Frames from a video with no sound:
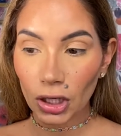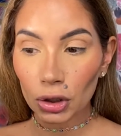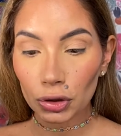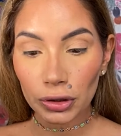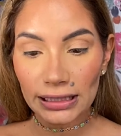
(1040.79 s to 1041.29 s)

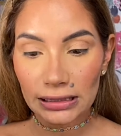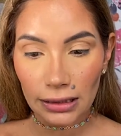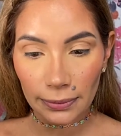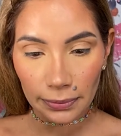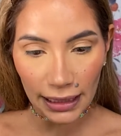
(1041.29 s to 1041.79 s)
crease
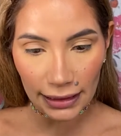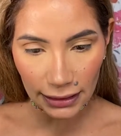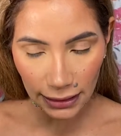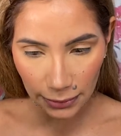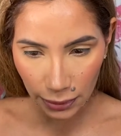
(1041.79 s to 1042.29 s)

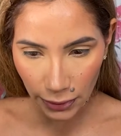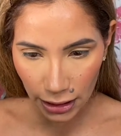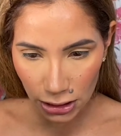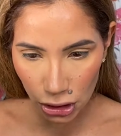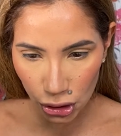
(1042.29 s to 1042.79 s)
blending
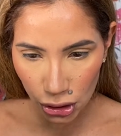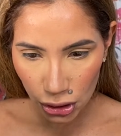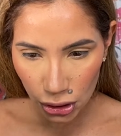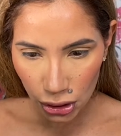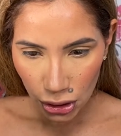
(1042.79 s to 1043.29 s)
brush.
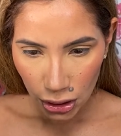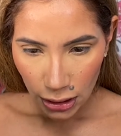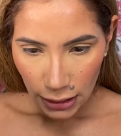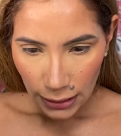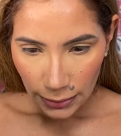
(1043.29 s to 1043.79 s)

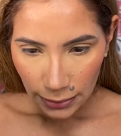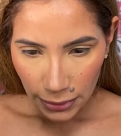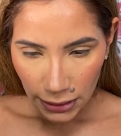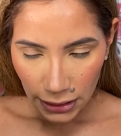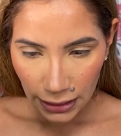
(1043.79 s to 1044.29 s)

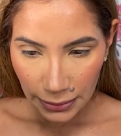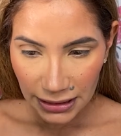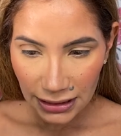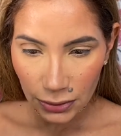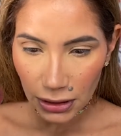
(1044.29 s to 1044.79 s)
But let me
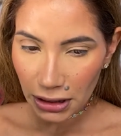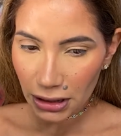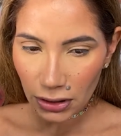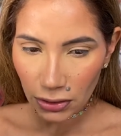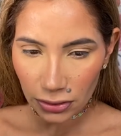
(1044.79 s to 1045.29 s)
see what
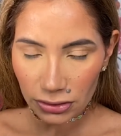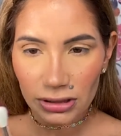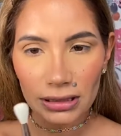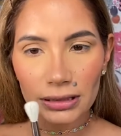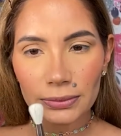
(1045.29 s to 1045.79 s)
he calls
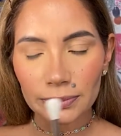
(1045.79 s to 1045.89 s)
it.